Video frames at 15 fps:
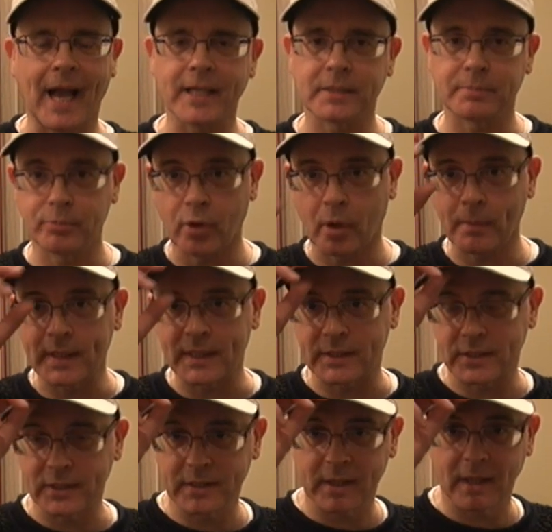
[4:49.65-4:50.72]
As
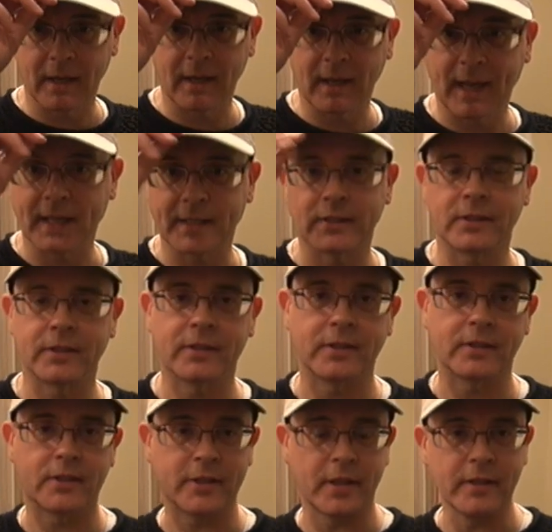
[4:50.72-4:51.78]
promised,
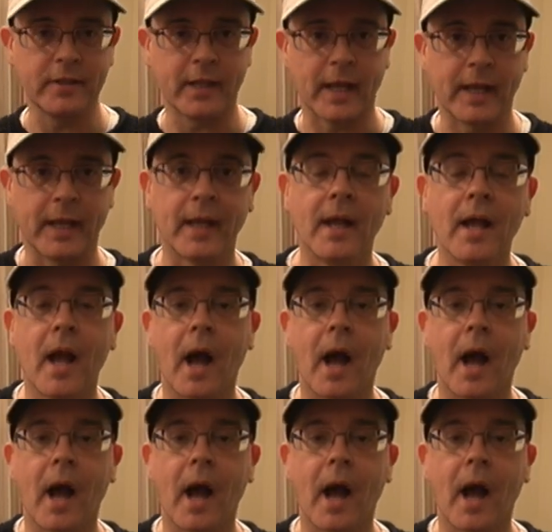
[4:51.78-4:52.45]
last Sunday,